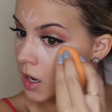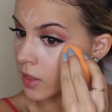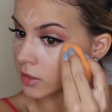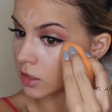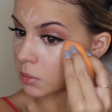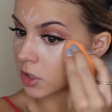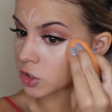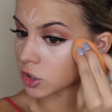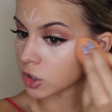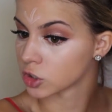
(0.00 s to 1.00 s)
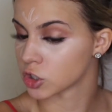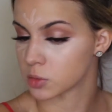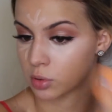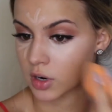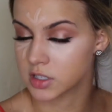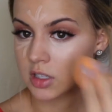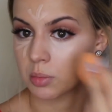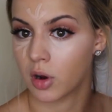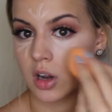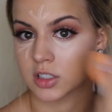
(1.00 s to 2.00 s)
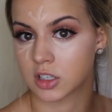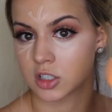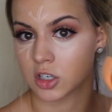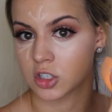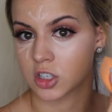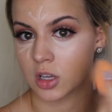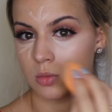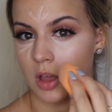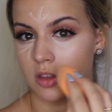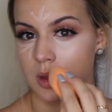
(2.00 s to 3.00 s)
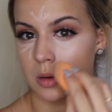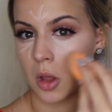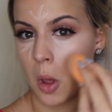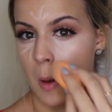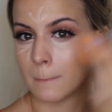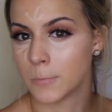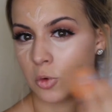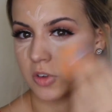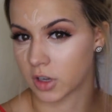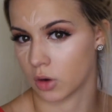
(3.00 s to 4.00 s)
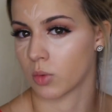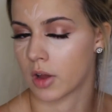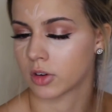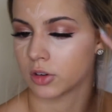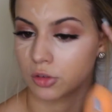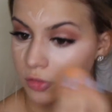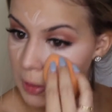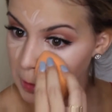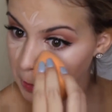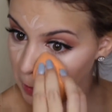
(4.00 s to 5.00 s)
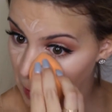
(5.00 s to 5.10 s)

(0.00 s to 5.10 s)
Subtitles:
that's going to make sure you're just pressing the product into your skin rather than moving it around on your face.